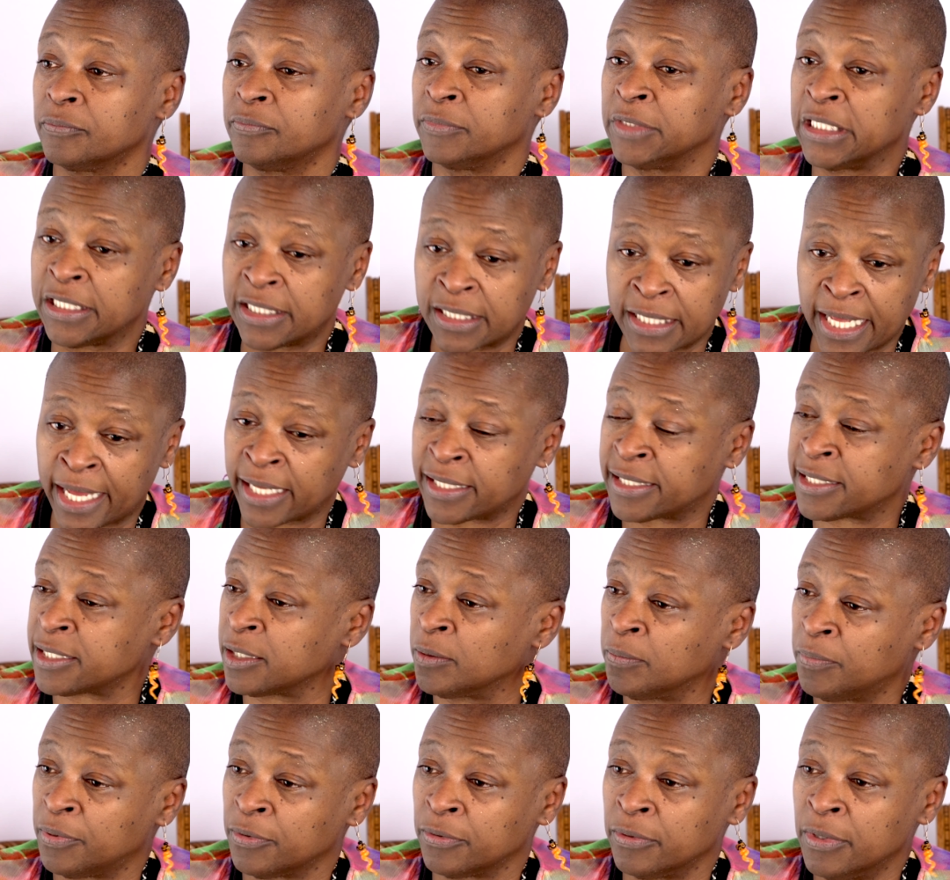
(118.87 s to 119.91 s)
And it's that
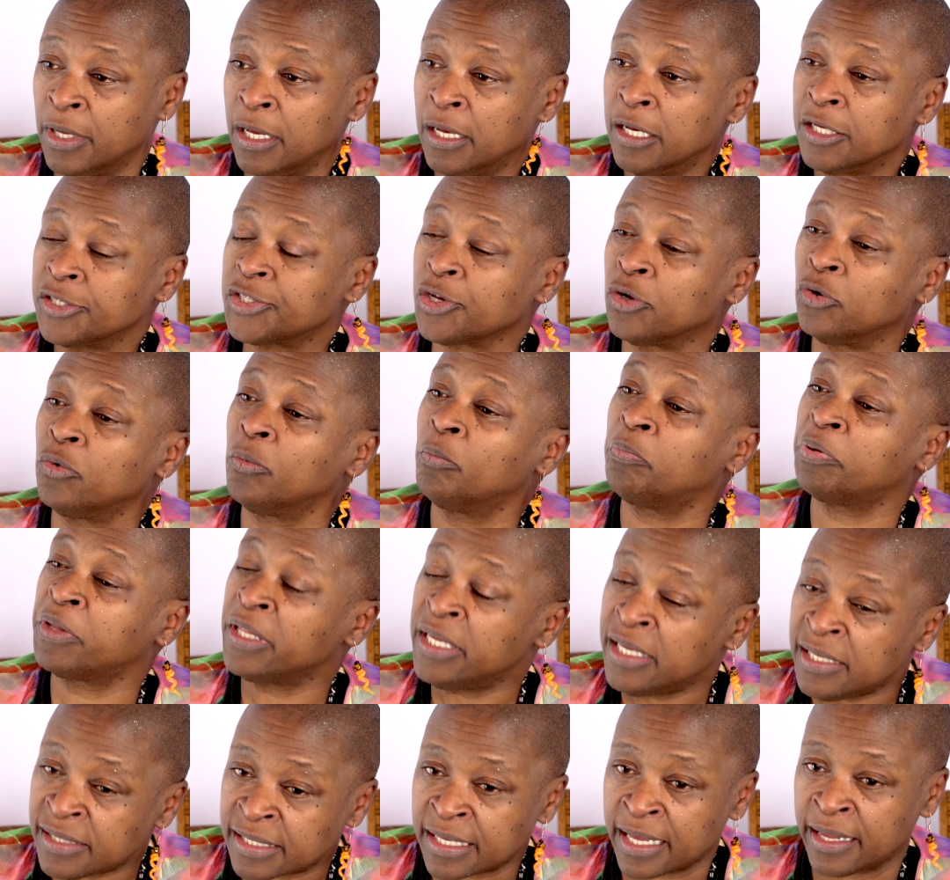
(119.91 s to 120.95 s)
simple. So
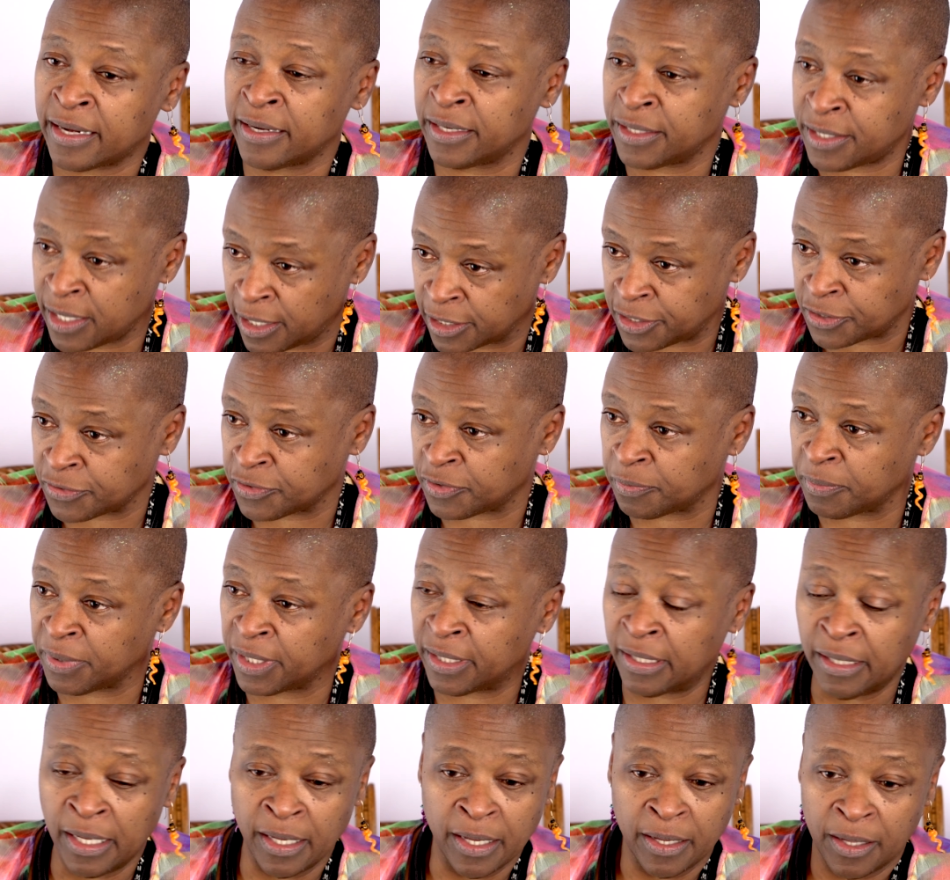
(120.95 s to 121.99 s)
please get in touch with
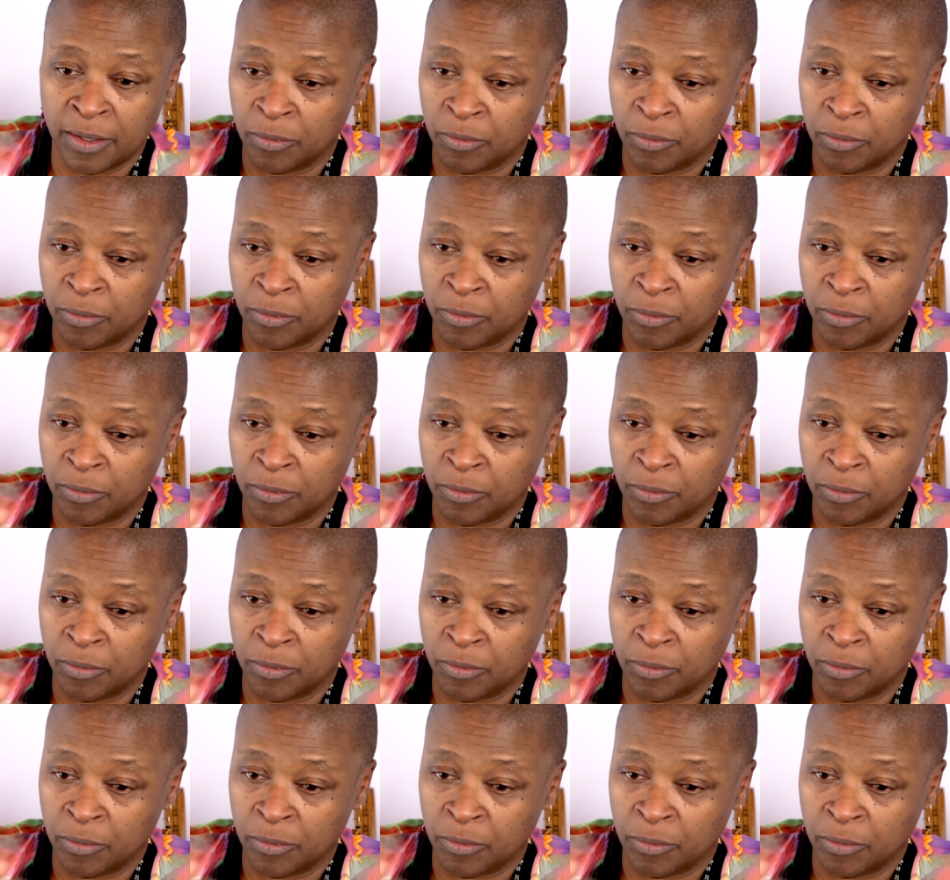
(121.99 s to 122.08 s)
me.